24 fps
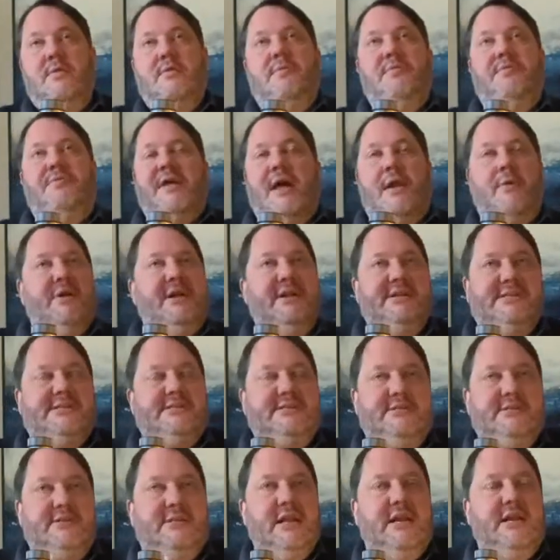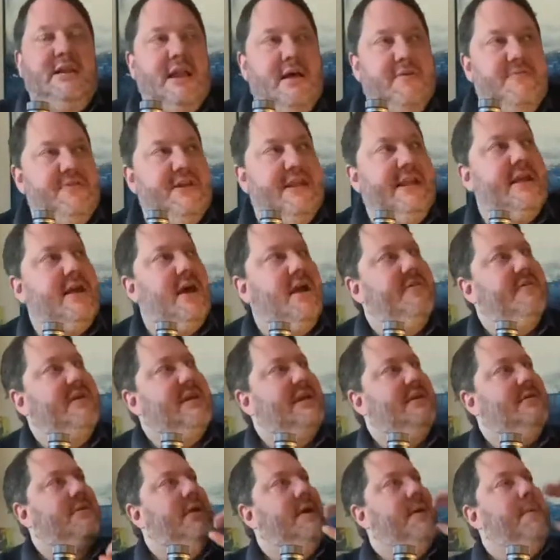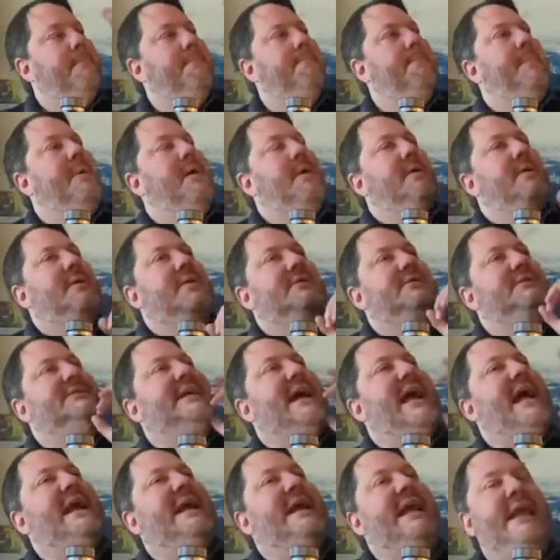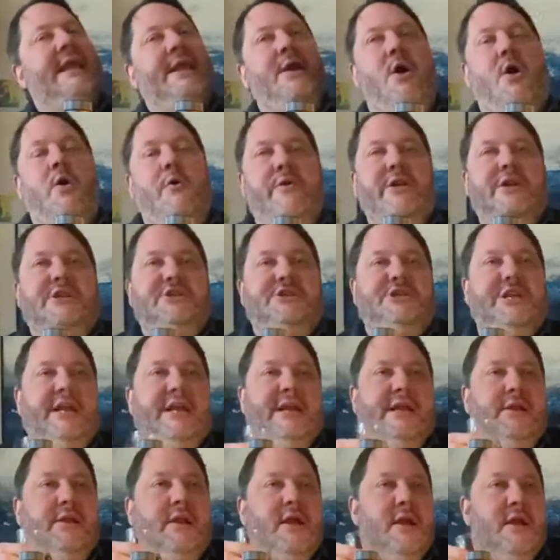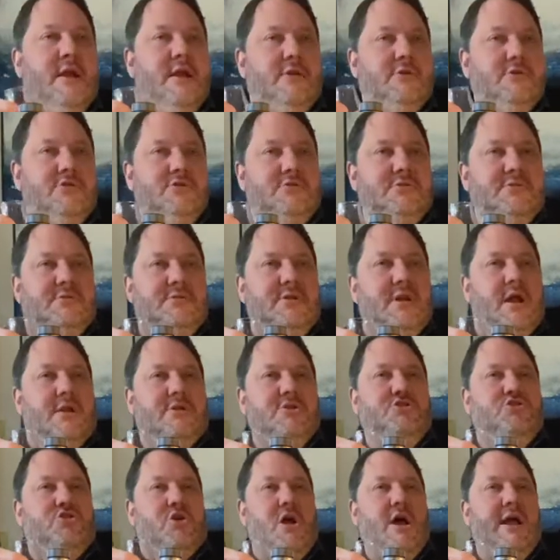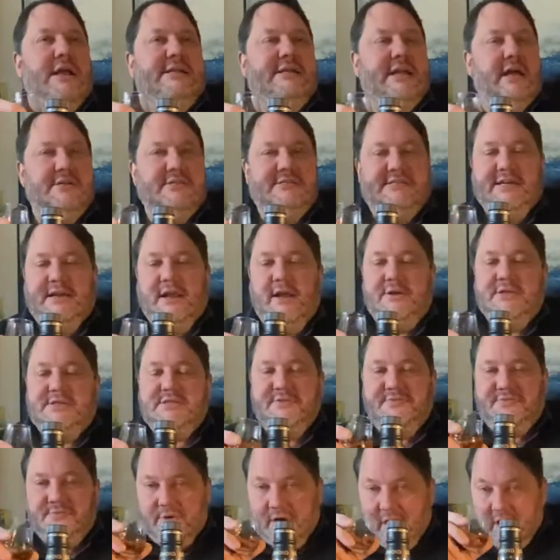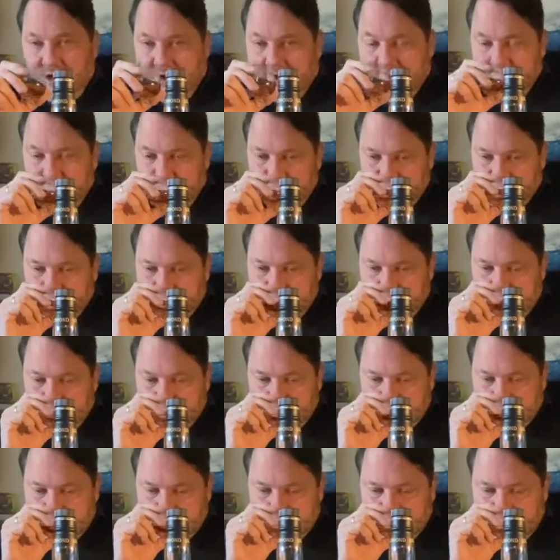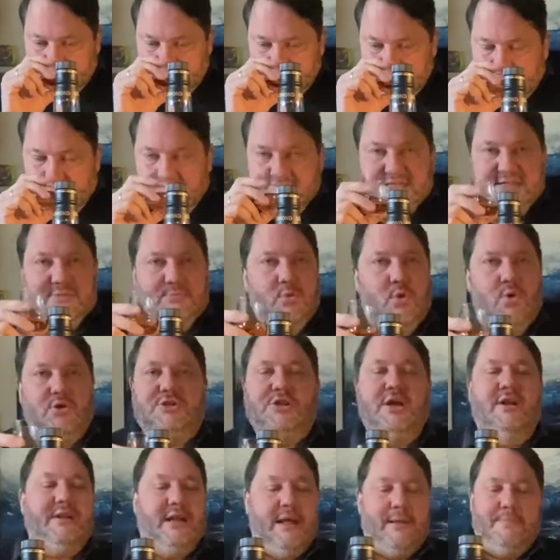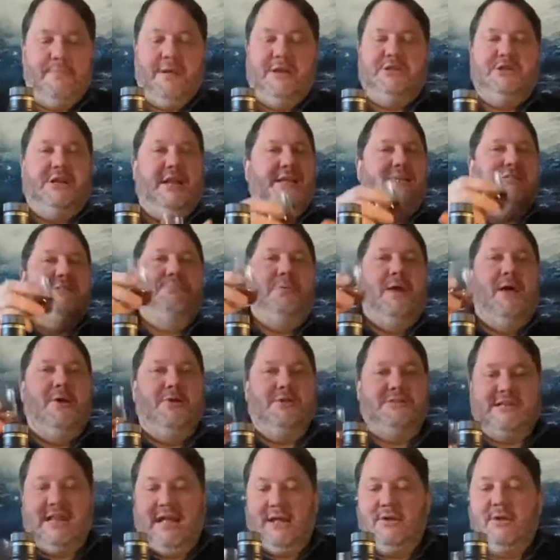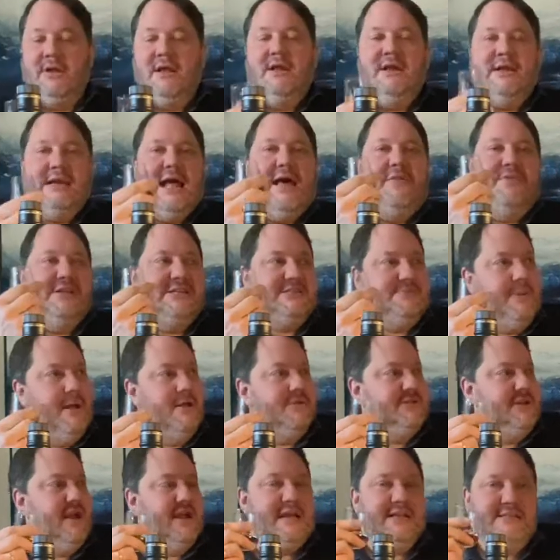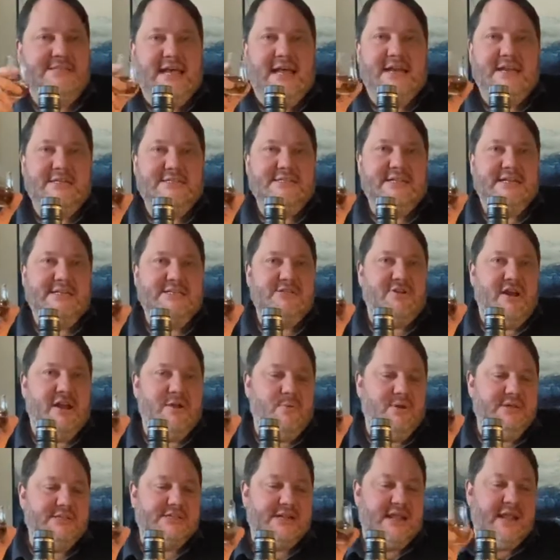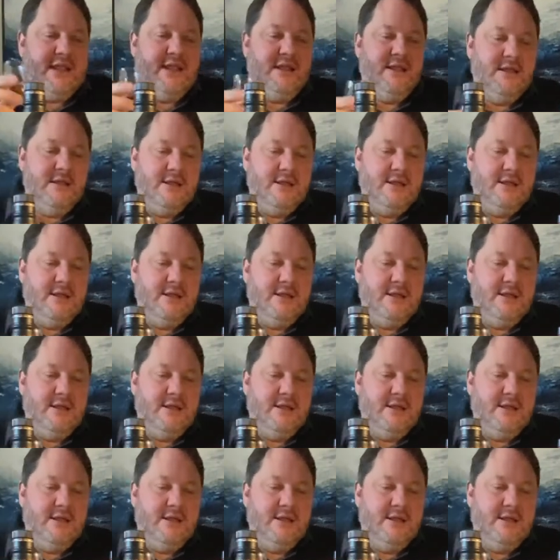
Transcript: There is the lovely kind of tangy, orangey, dry, dusty notes of rye. Add some water and that immediately explodes now. Now this smells like a Tennessee straight whiskey,